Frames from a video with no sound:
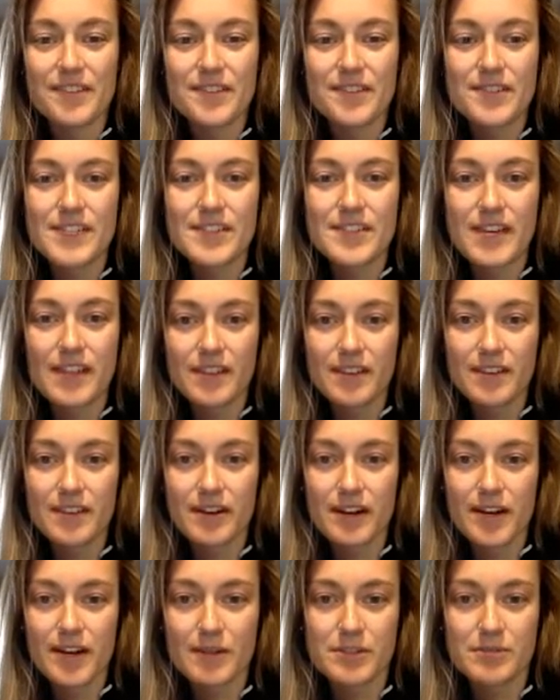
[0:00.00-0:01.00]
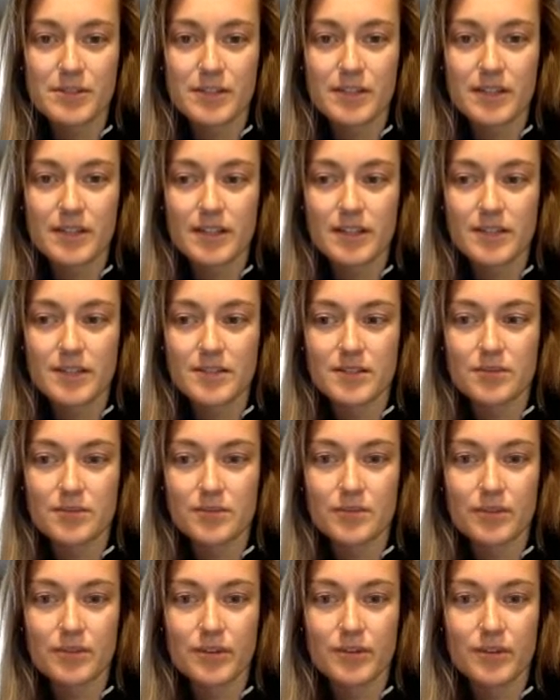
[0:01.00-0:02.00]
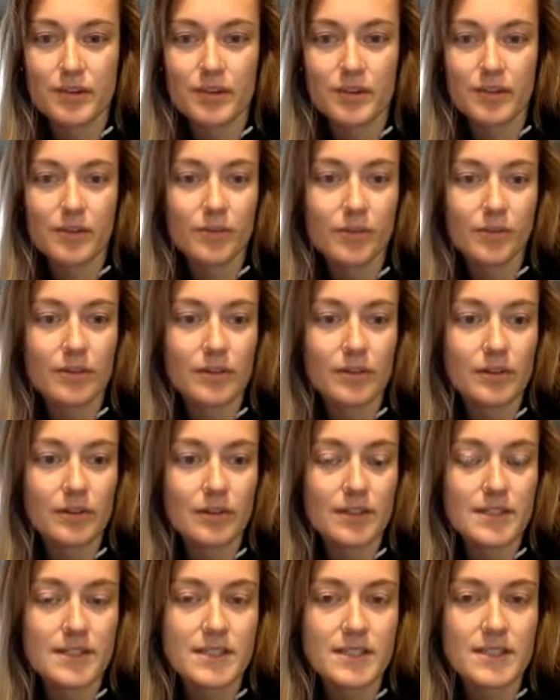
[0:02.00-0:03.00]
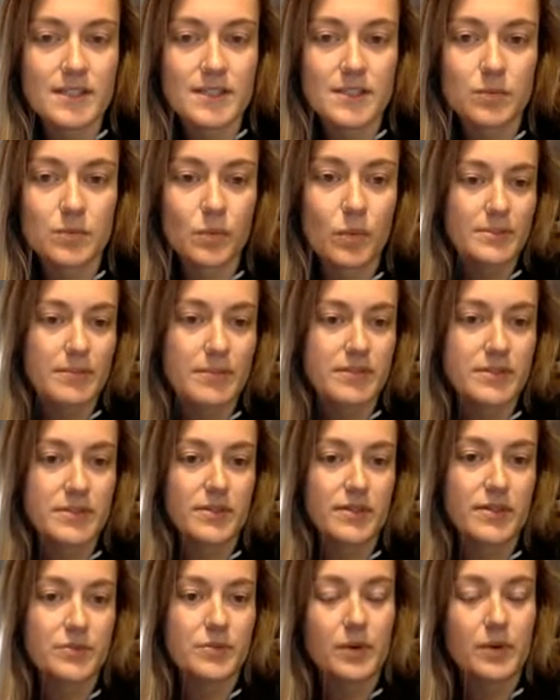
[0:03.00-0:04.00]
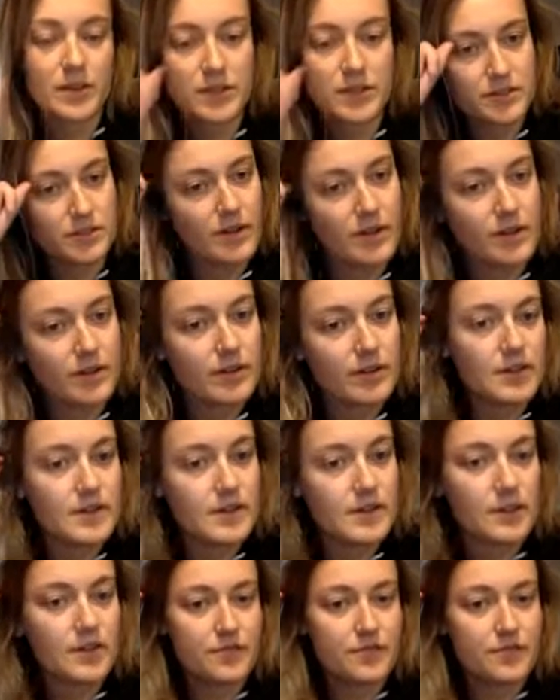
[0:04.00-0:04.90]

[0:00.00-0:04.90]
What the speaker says: Another option that's really cool is this web search one. So I noticed that the first